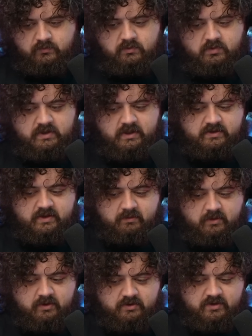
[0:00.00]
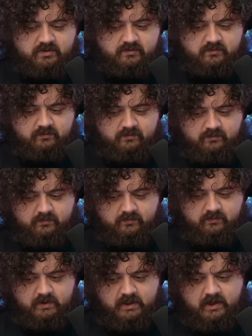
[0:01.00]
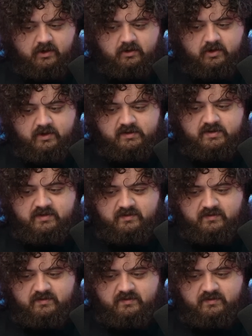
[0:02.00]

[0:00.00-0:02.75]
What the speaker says: Sounds like we all just need haircuts.